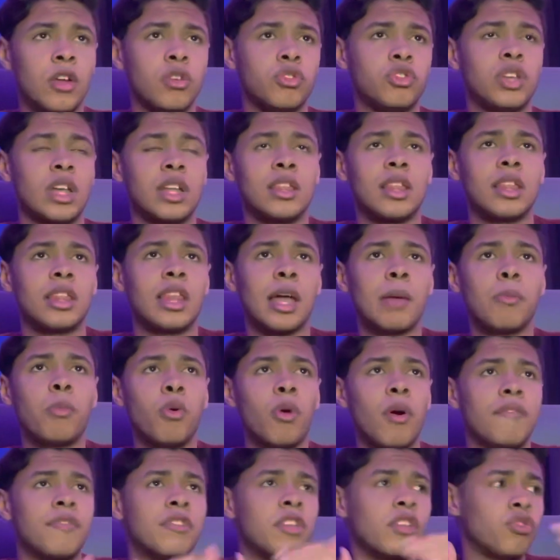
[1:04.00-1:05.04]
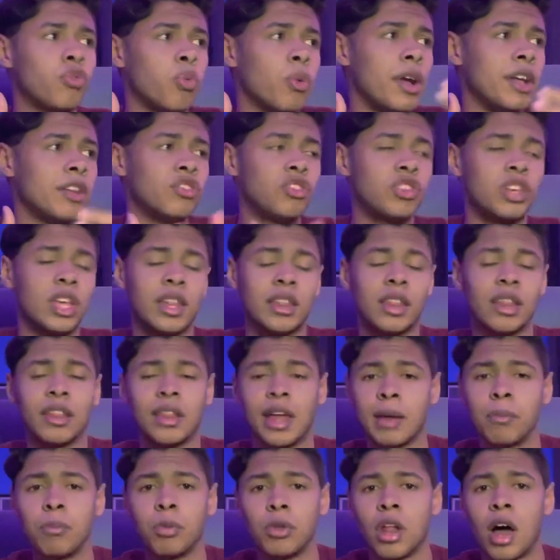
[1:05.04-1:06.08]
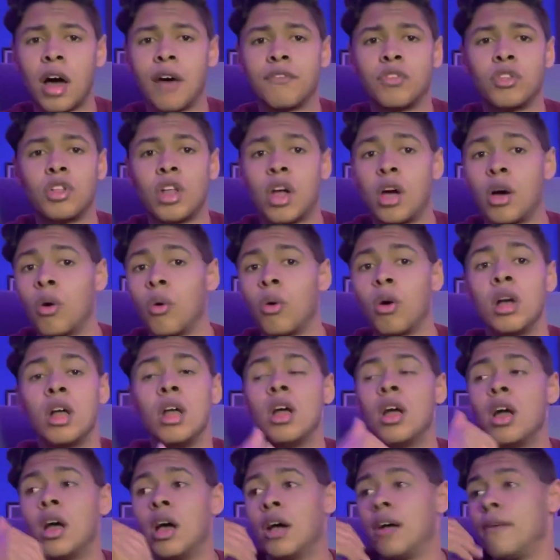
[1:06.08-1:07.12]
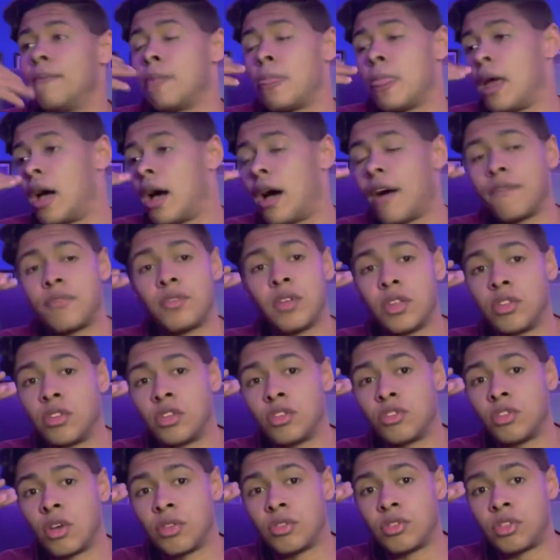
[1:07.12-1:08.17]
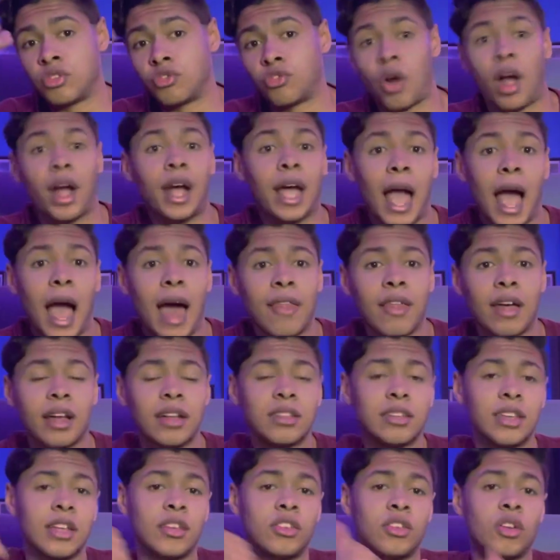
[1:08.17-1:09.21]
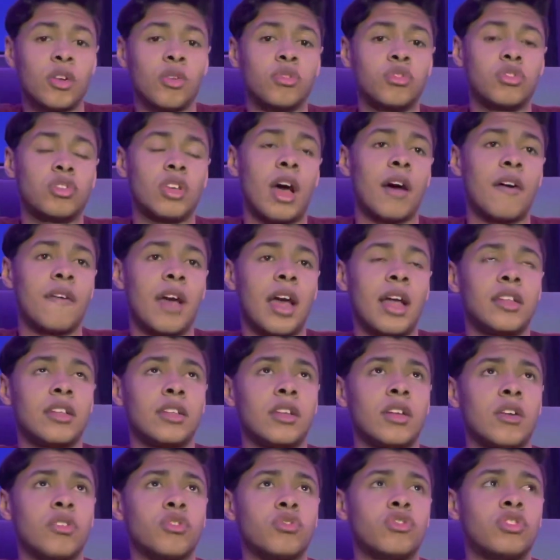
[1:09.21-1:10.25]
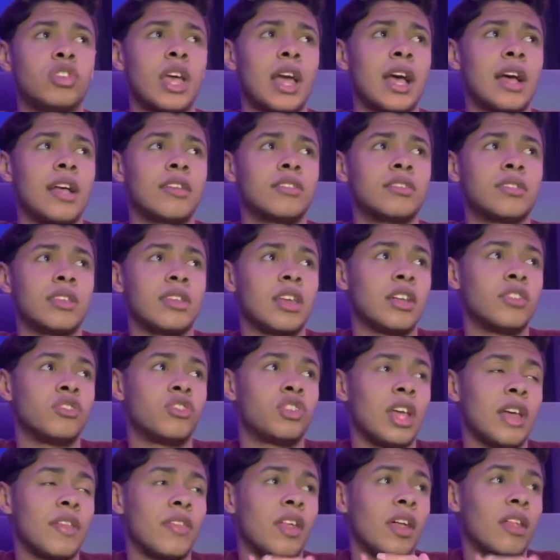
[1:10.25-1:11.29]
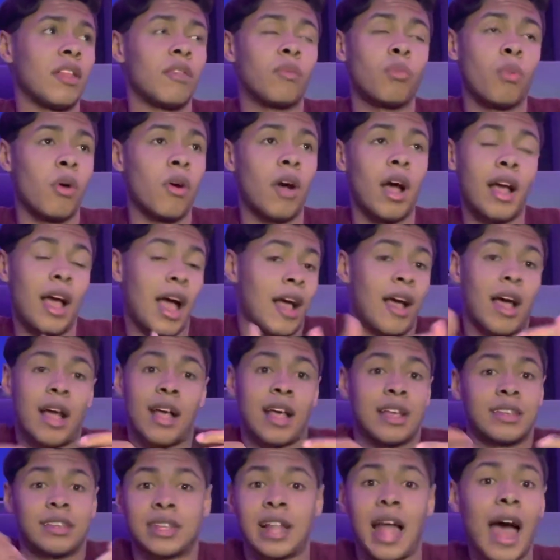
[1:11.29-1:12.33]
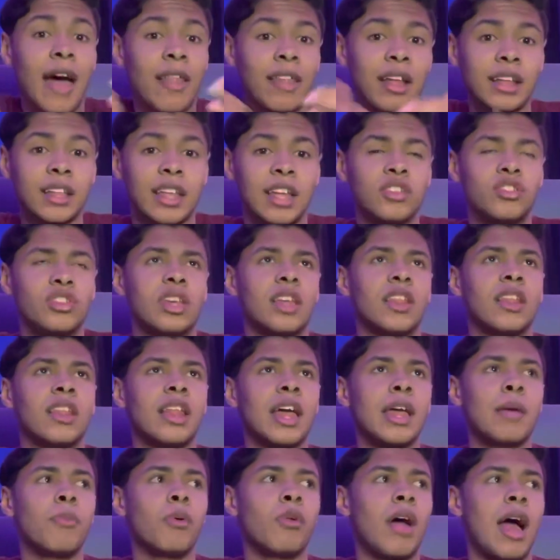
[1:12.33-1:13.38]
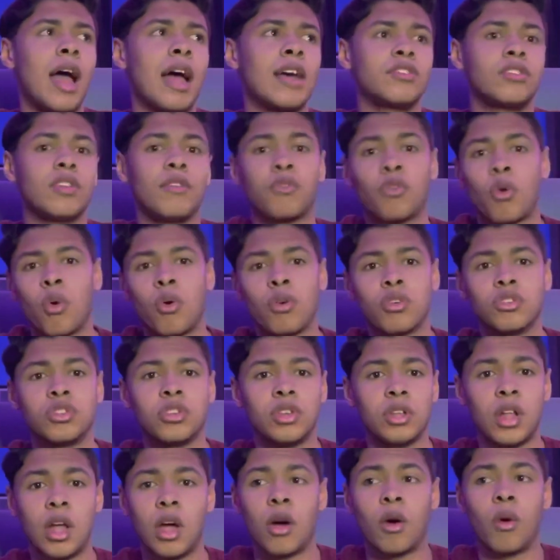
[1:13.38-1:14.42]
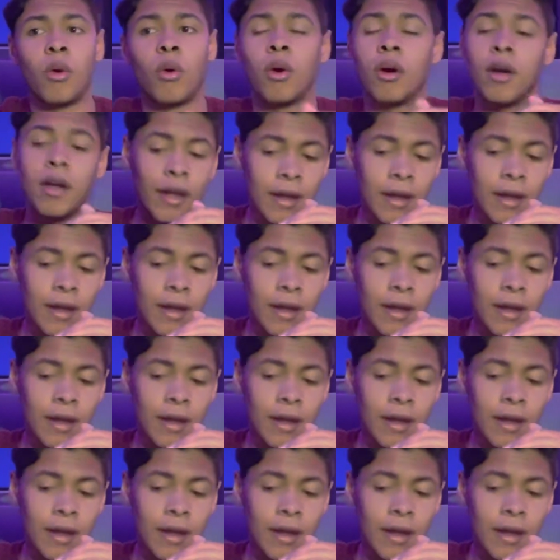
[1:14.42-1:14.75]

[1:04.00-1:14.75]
she had the label of the twin, she had the label of, you know, of the of the drug addict, and, you know, she, uh, and, you know, she has, and she had the, well, as an addict, and she had the label as, of course, you know,